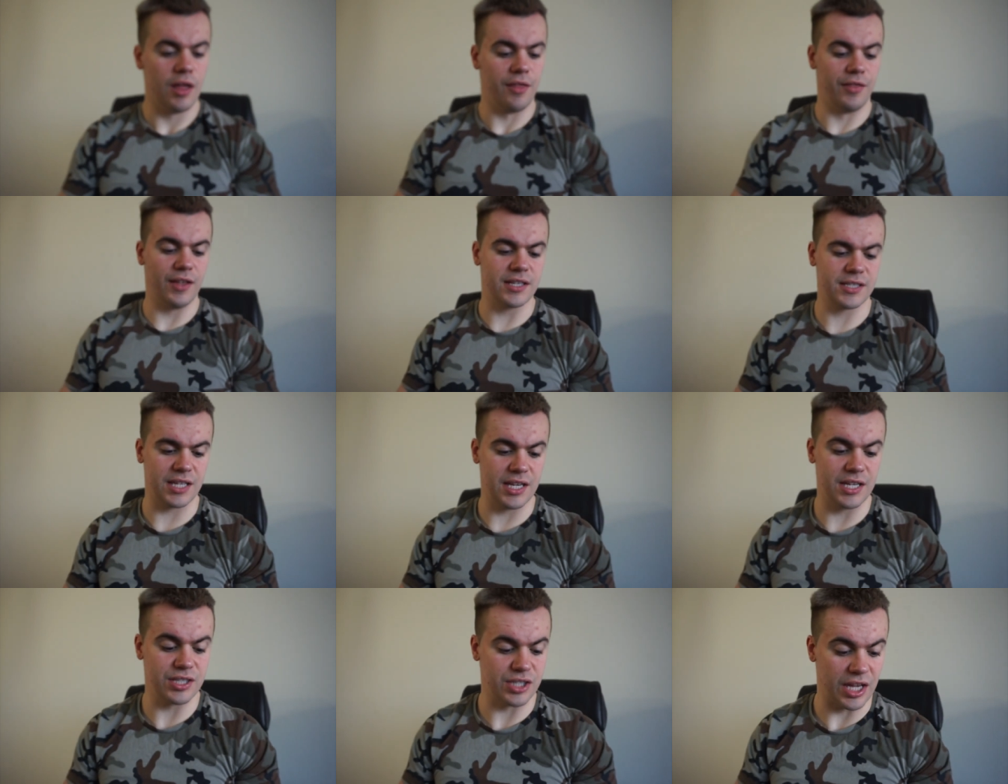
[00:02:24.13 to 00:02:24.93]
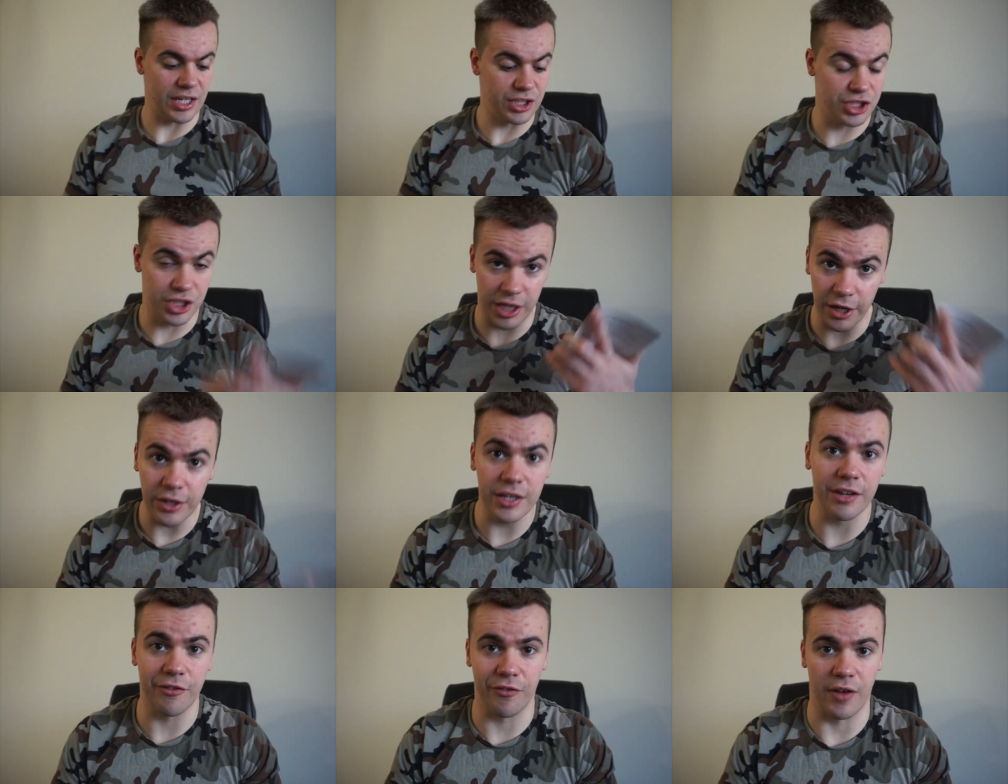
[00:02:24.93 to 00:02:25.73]
this is a
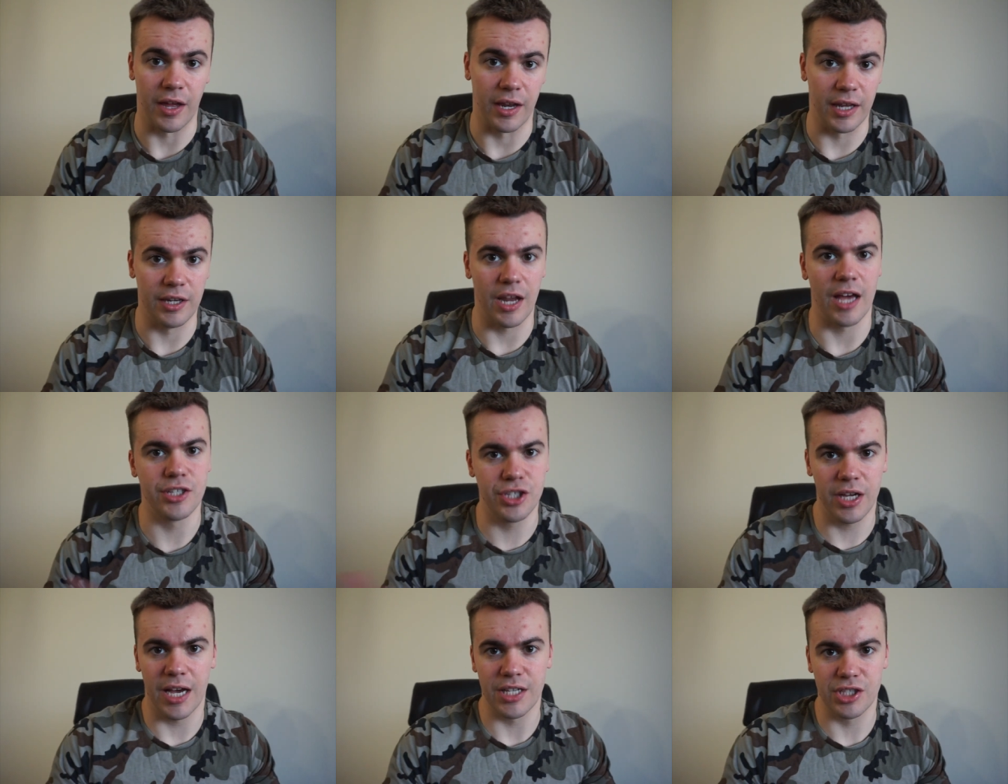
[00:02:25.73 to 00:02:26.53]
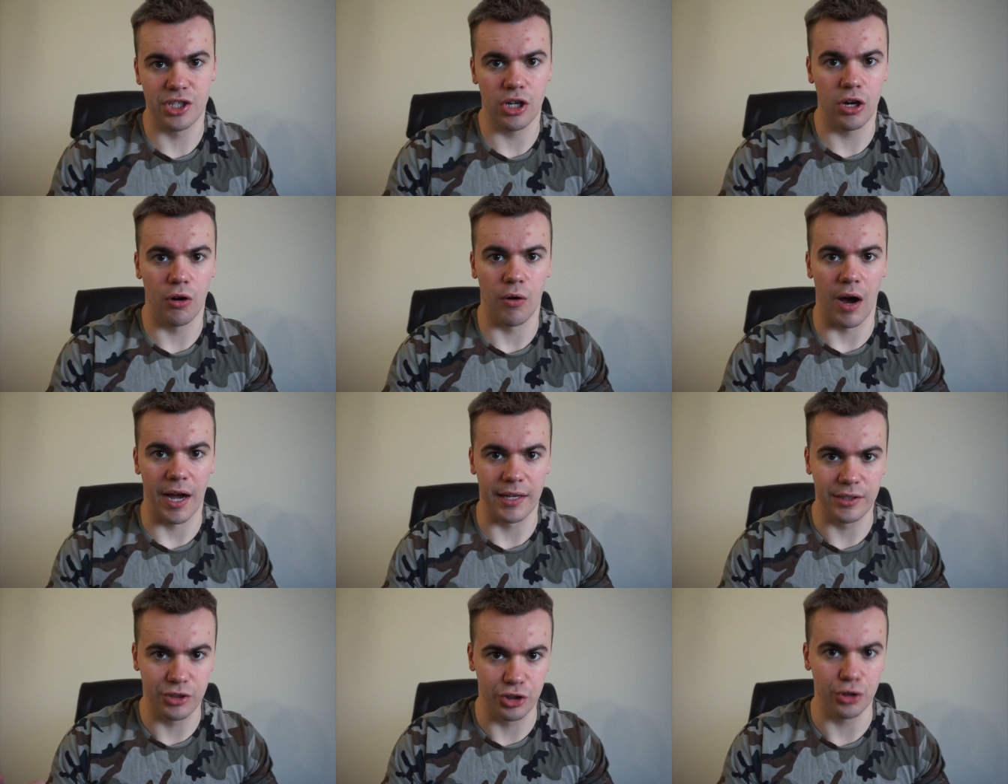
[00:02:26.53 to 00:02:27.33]
charity event and as you guys know
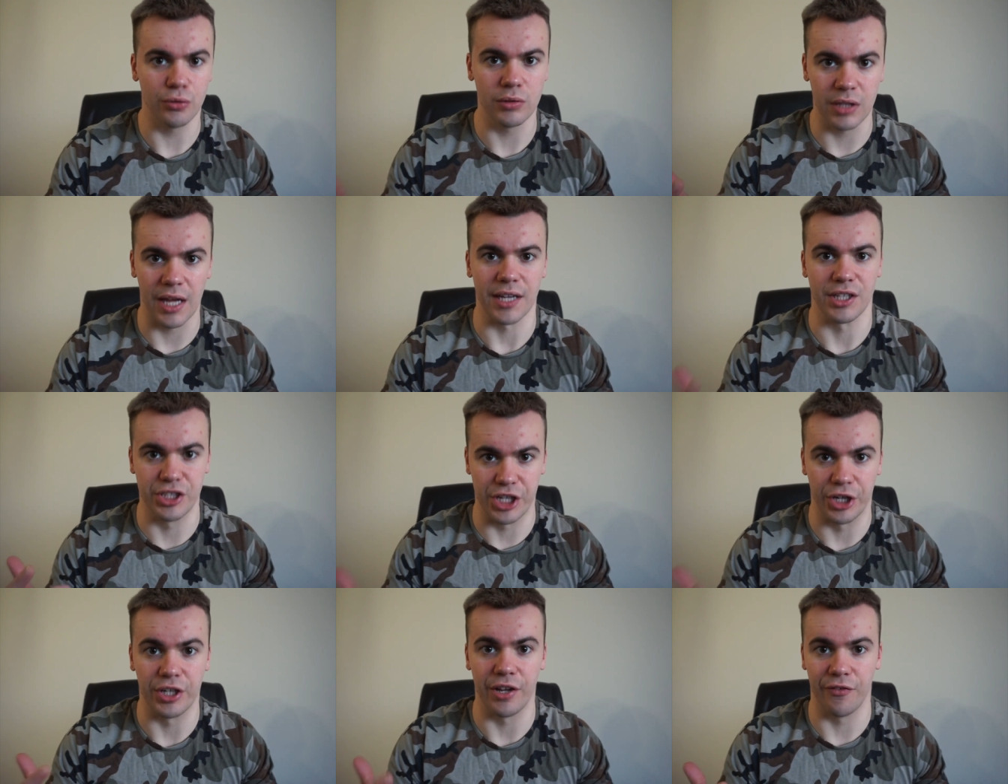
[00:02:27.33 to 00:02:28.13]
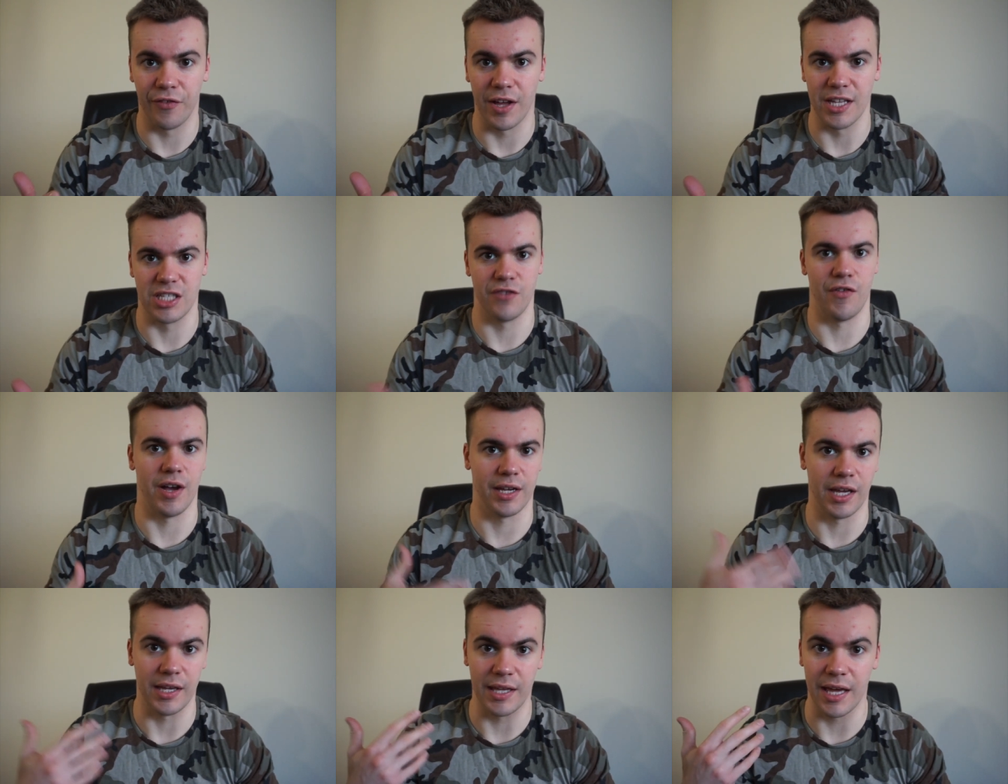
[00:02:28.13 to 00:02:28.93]
i do like charity events if i
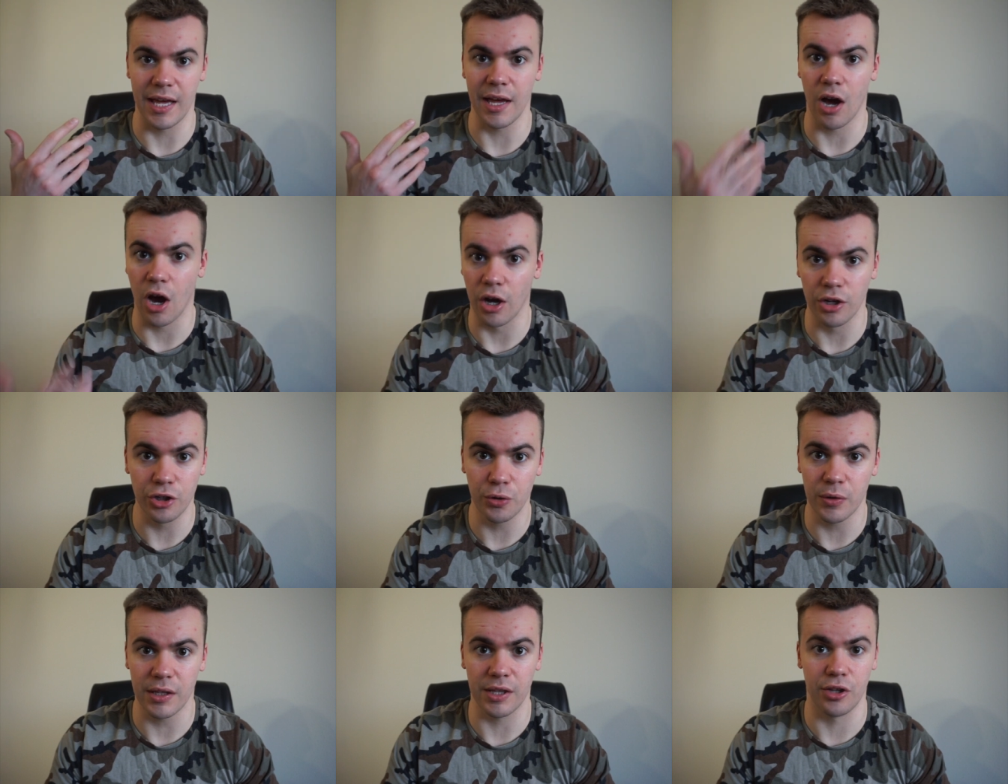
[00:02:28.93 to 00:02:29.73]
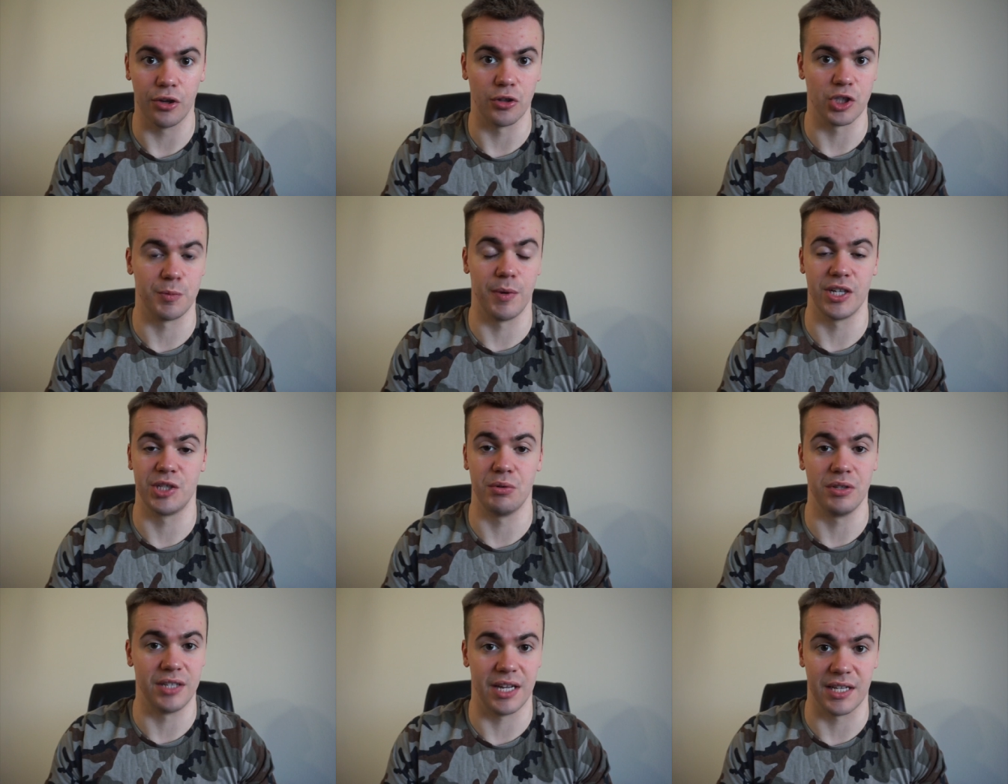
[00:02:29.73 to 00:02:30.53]
could get onto it you know especially
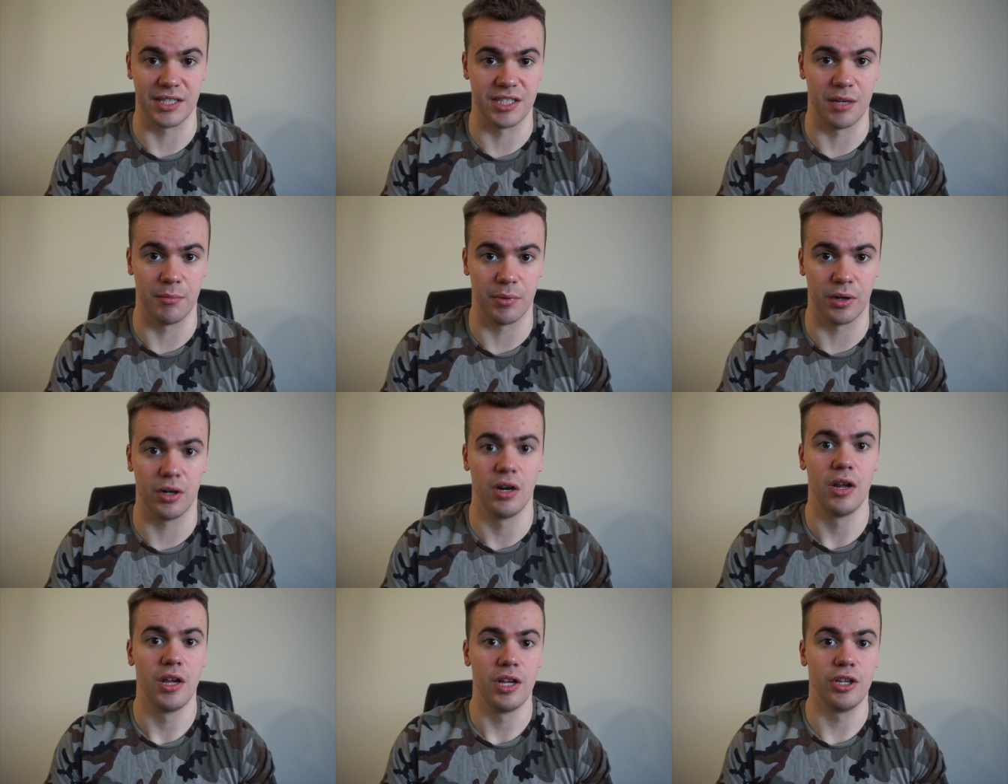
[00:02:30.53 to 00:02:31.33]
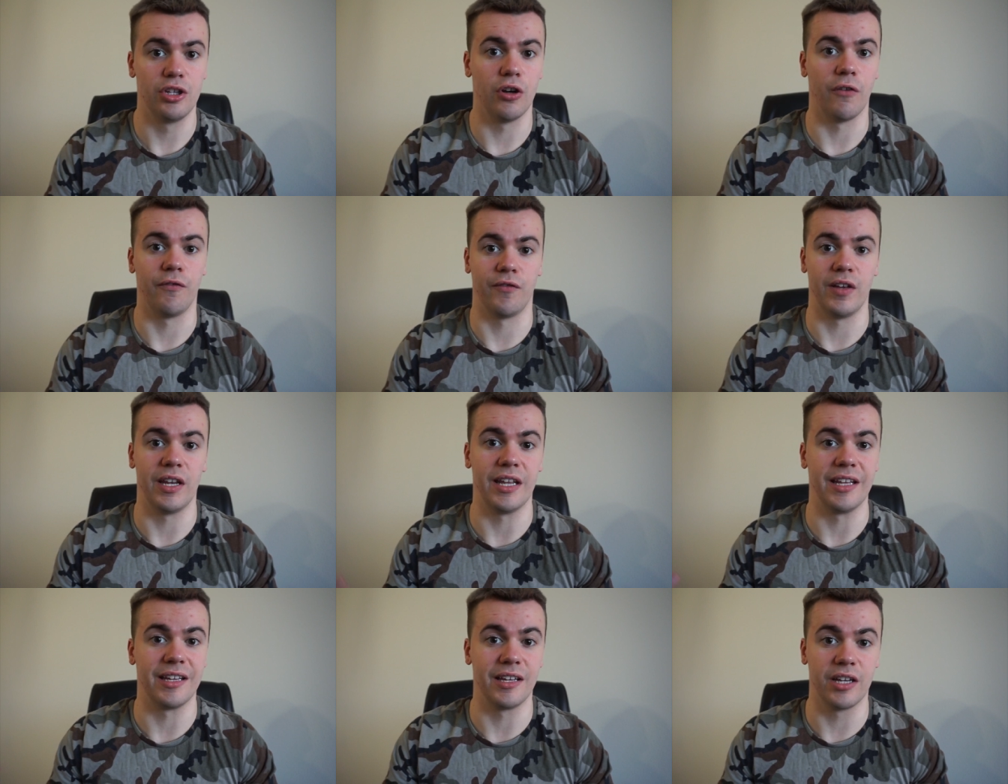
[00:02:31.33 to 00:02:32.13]
with dance Ember, you know
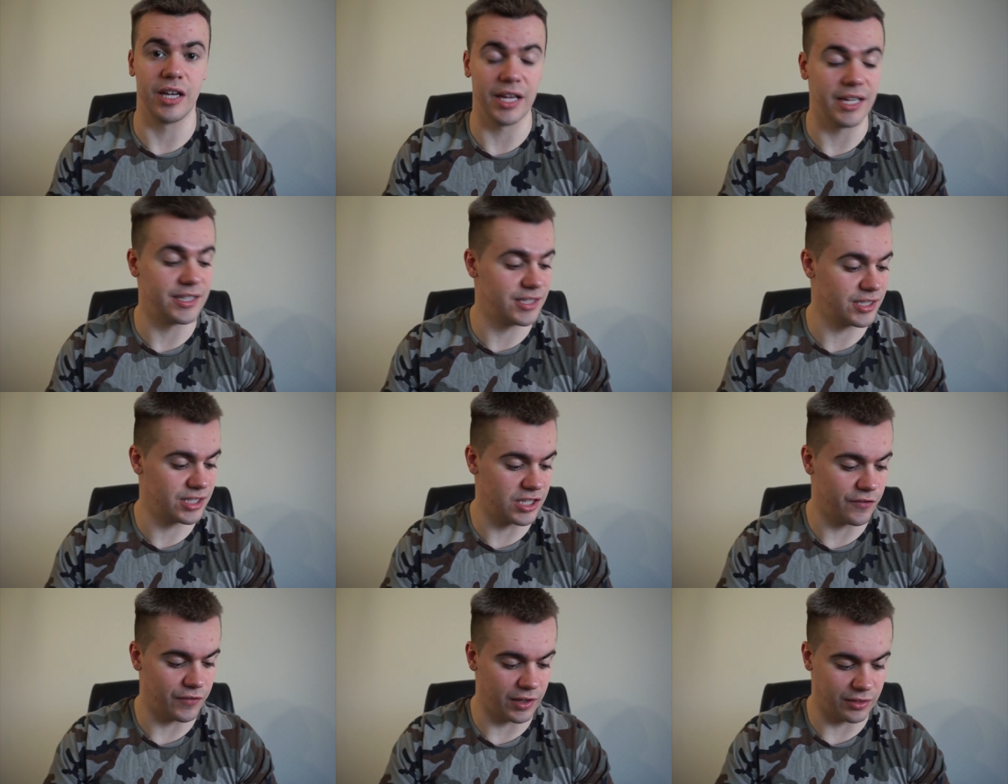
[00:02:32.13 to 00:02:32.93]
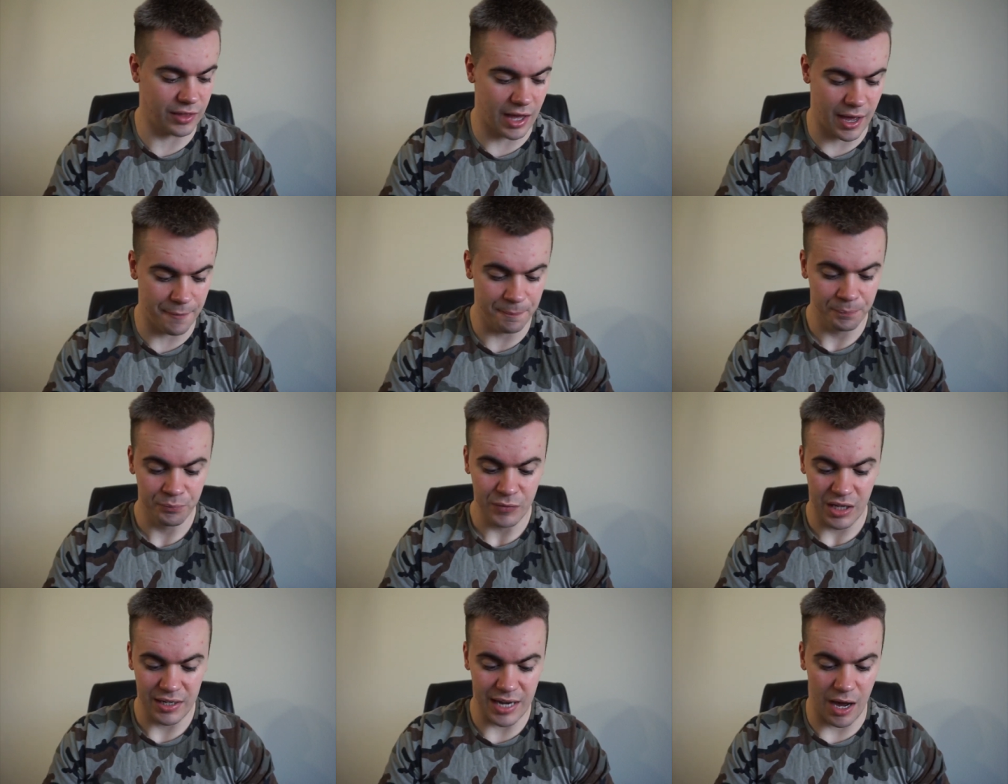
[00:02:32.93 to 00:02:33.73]
feeding kids and stuff like that
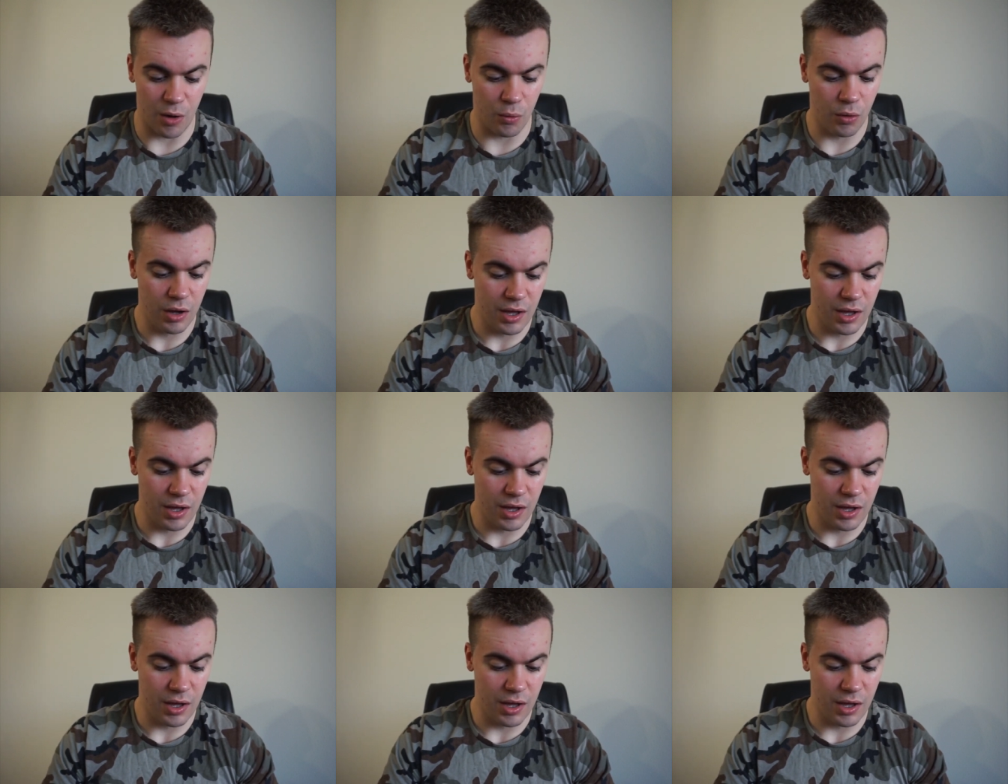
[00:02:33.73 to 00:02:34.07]
now